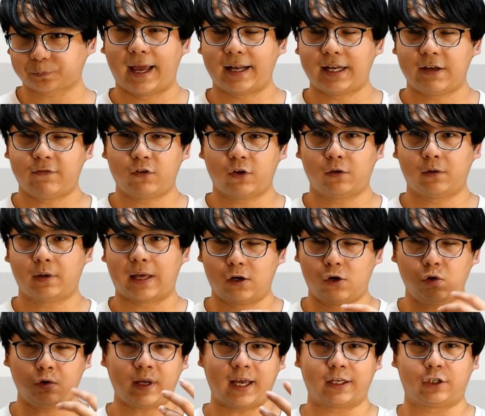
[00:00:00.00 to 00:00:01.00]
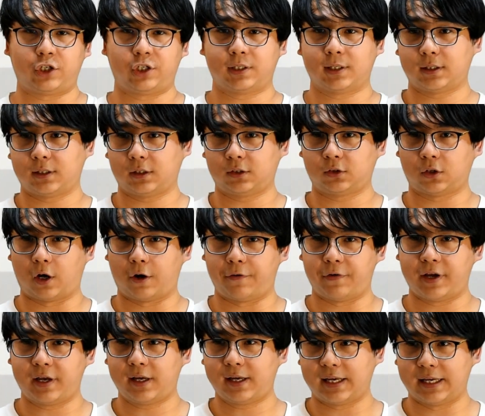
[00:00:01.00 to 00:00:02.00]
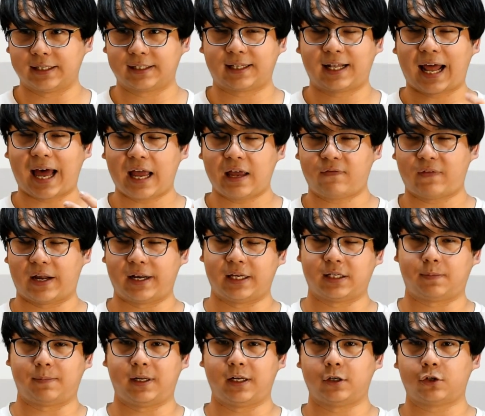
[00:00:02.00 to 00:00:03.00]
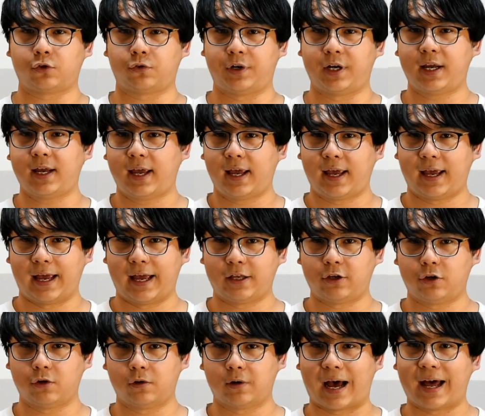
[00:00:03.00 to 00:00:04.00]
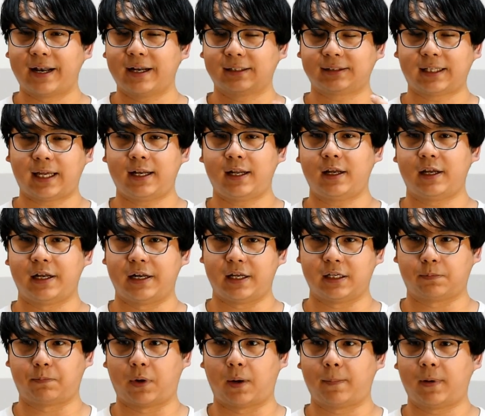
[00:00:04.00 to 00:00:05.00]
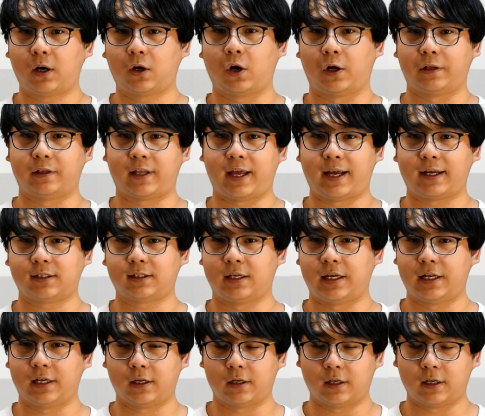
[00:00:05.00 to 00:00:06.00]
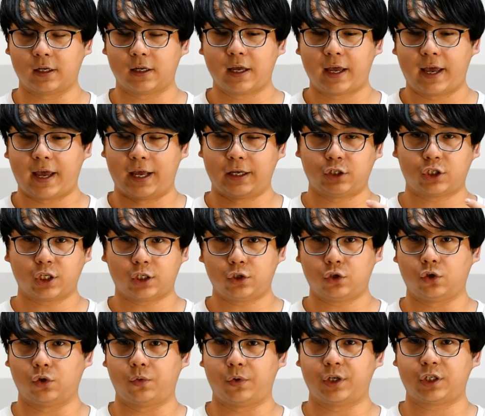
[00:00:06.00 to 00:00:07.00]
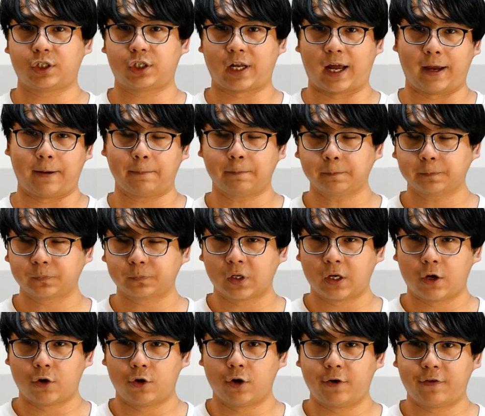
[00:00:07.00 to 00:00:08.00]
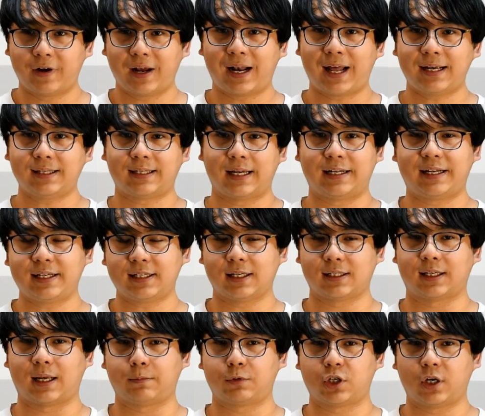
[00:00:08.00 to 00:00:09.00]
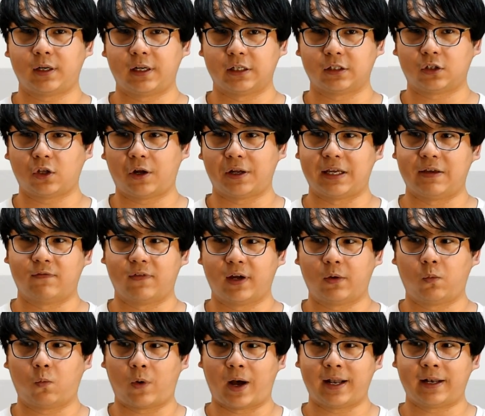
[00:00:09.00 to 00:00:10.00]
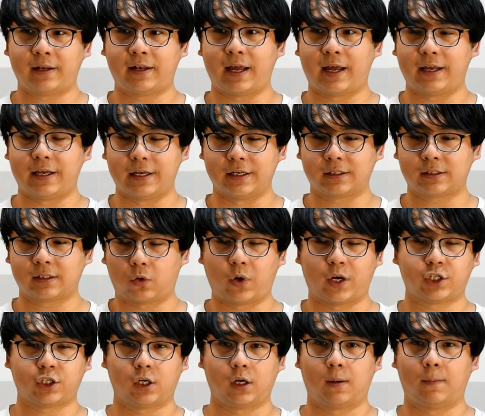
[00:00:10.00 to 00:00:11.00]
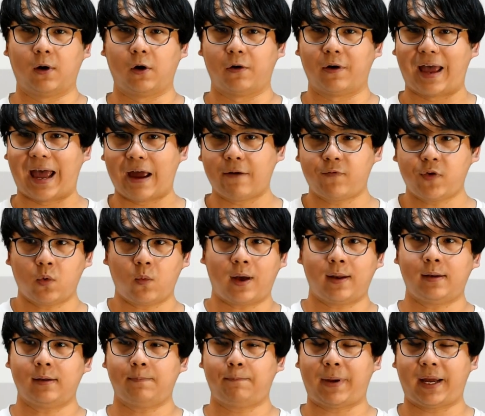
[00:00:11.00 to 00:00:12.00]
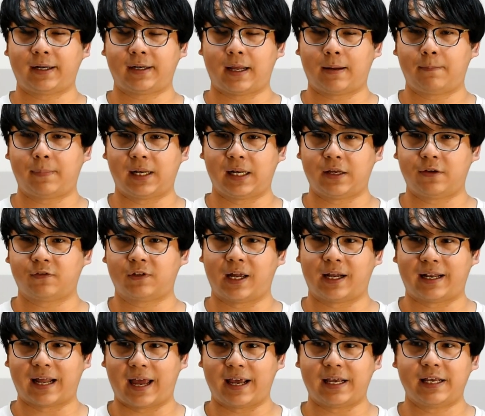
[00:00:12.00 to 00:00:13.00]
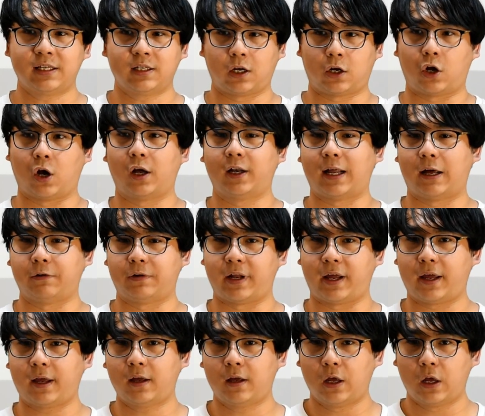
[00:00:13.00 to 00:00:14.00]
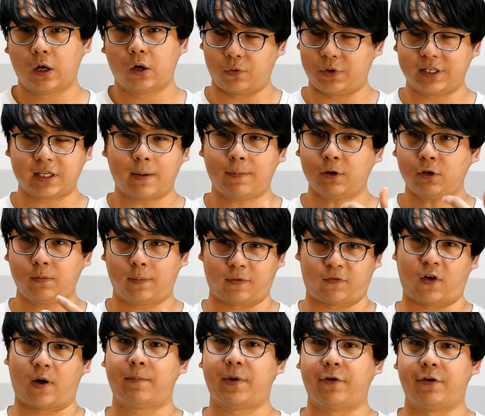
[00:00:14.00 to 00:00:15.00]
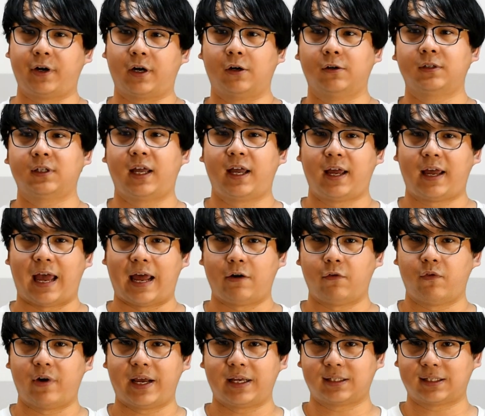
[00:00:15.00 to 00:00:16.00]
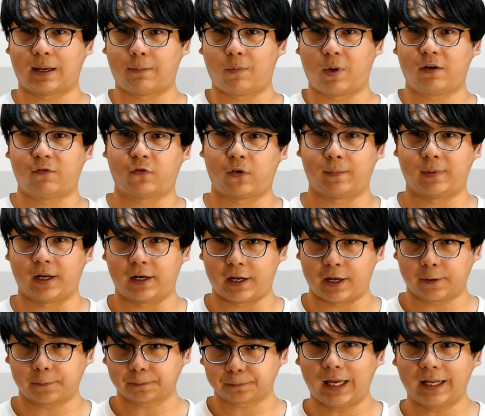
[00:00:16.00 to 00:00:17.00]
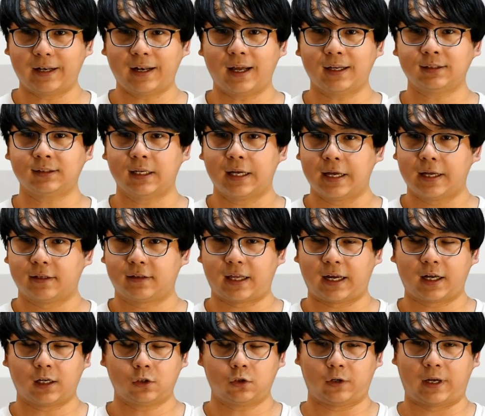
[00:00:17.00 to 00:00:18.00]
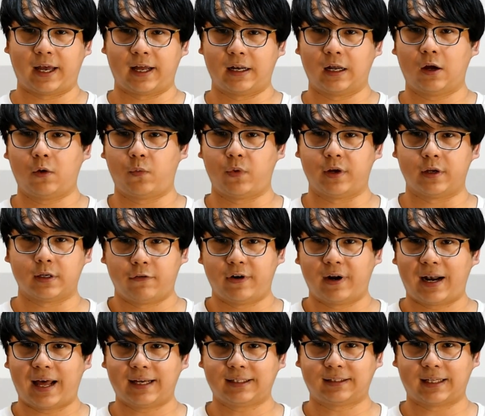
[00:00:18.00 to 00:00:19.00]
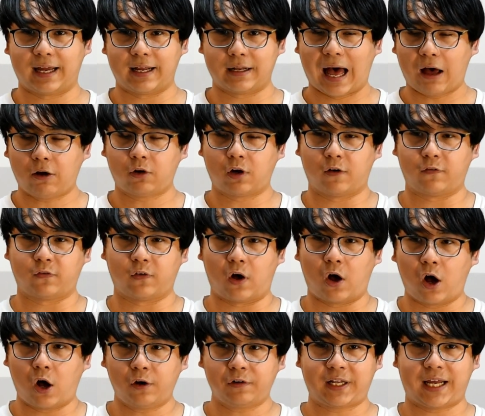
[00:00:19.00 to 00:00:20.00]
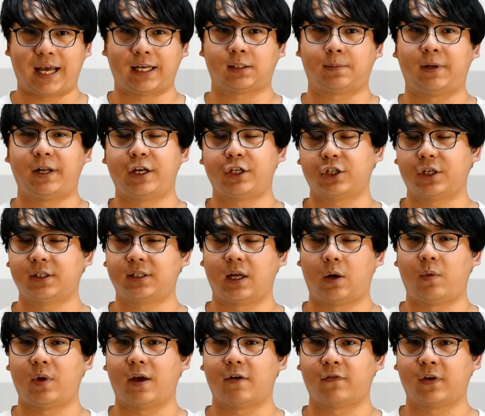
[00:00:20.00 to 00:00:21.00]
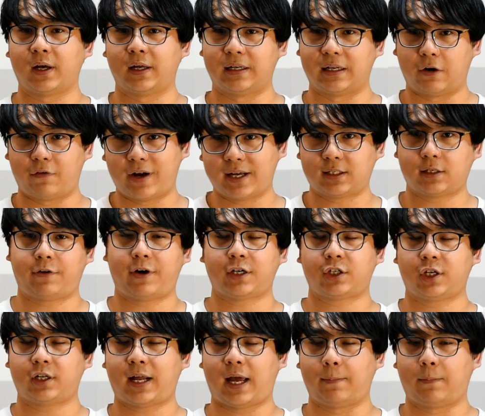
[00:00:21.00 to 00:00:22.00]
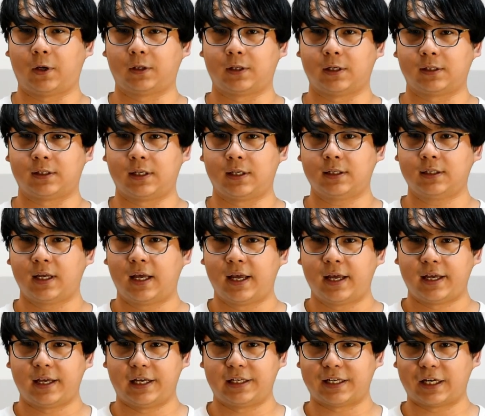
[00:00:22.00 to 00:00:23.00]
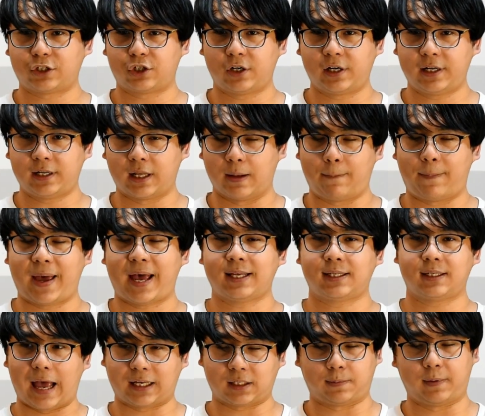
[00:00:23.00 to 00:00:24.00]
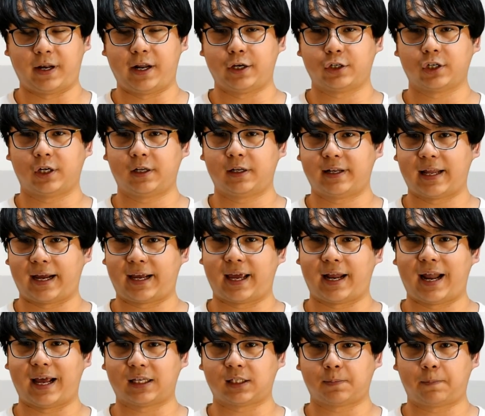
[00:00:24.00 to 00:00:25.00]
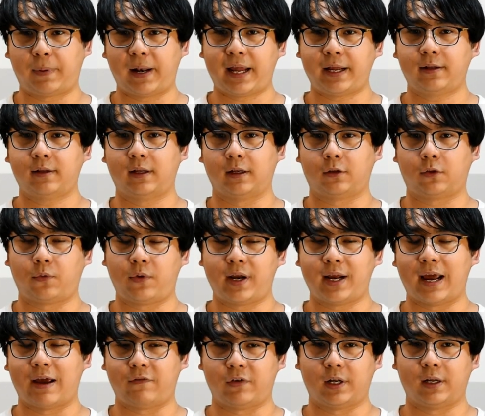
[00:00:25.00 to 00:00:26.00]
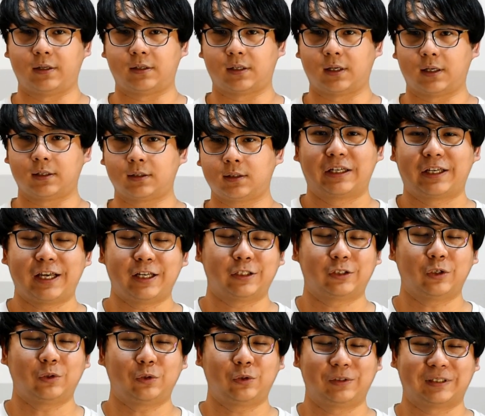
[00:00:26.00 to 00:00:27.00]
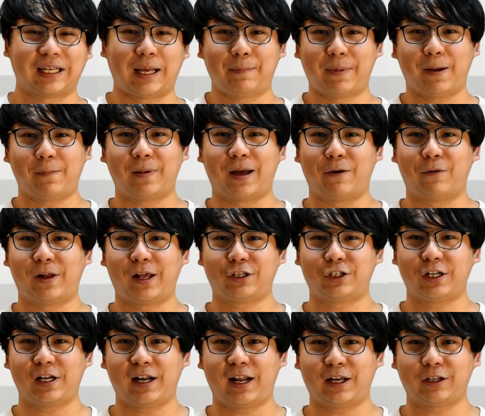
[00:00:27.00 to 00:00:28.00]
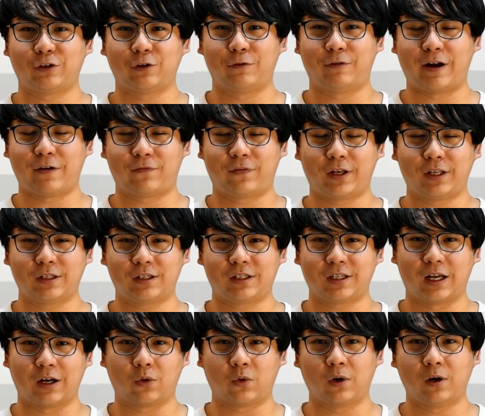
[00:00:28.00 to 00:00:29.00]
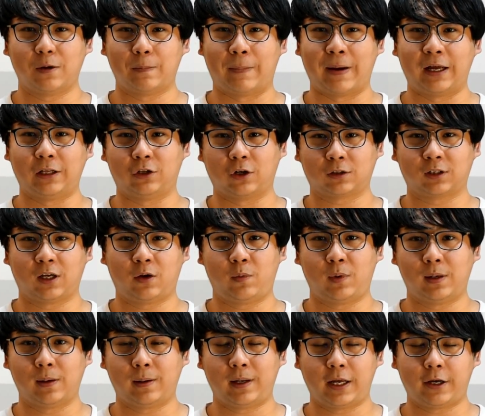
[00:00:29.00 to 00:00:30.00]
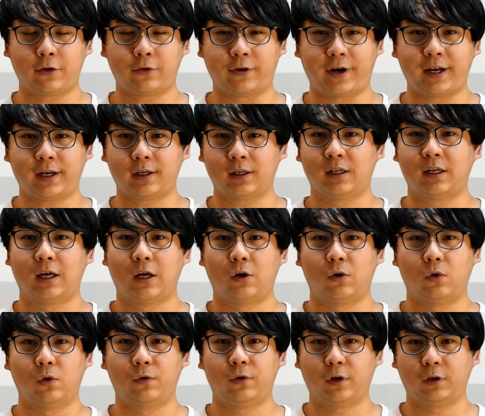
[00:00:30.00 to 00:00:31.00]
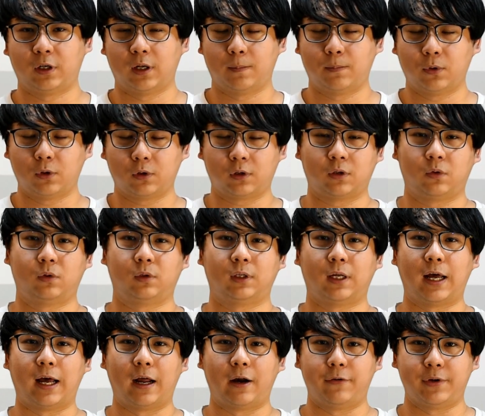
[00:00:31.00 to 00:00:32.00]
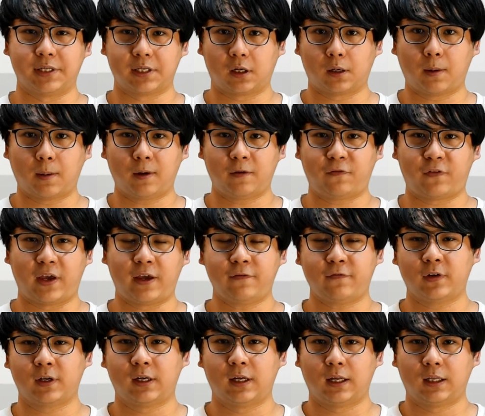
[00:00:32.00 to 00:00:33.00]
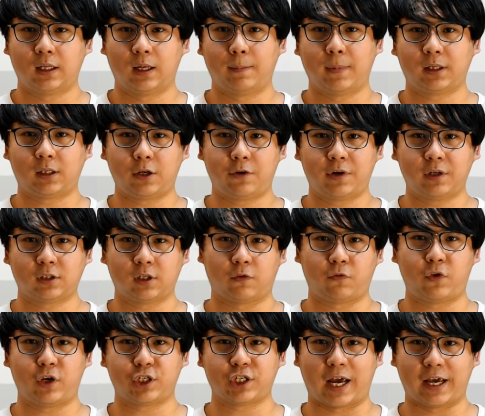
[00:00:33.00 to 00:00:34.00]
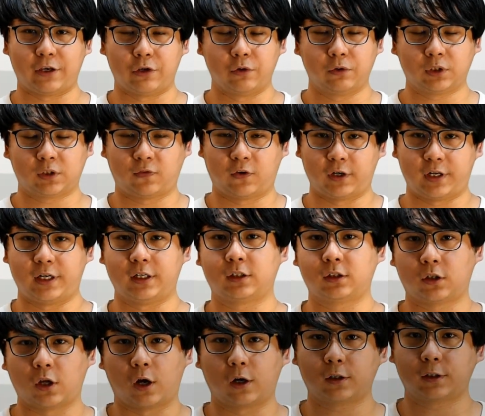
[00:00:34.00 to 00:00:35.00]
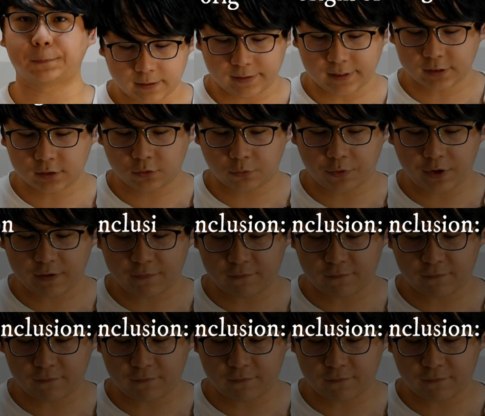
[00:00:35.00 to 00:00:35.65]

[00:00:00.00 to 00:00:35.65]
And if you look at Jesus' story, his life and his ministry, and you understand it in its proper context in the ancient Jewish time, you realize that this assumption is not even one that is questionable. Everyone back then believes that there is a God out there who is able to perform miracles and raise someone from the dead. And thus, taken together, we realize that out of all the explanations that we have heard, the resurrection hypothesis is actually the best explanation that can explain the three evidences. Okay, so to sum up, I would actually like to reference a quote by Dr. William Craig, who wrote the book Reasonable Faith, the materials of which I use for this talk. These three